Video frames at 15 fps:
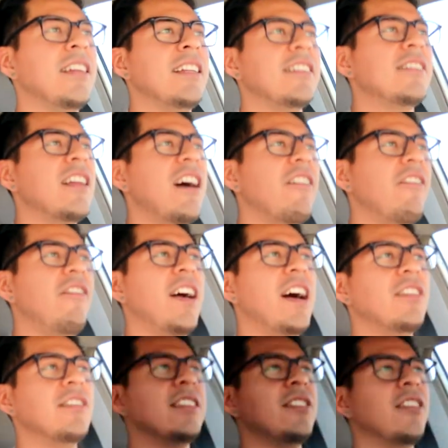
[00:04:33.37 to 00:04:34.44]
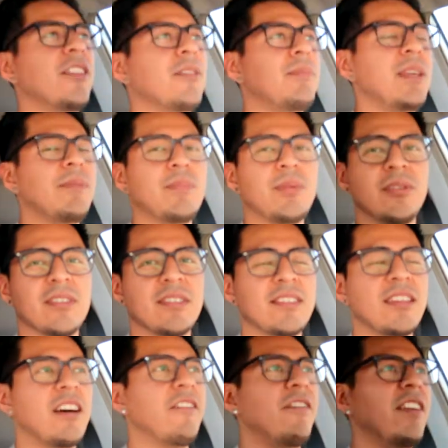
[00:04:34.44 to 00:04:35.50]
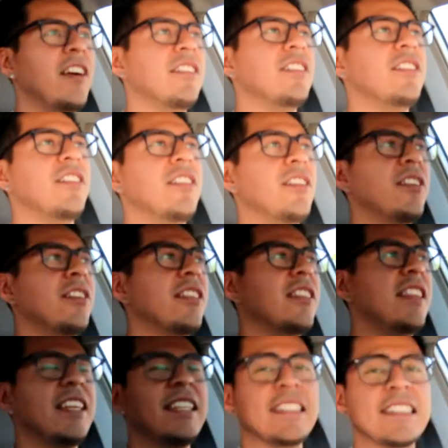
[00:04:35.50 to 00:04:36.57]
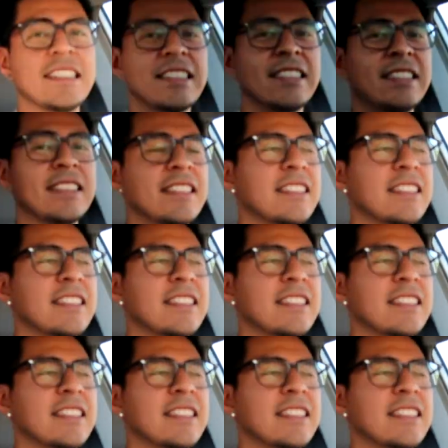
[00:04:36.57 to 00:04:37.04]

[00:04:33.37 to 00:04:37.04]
It's not found in other people. It's not found in other things.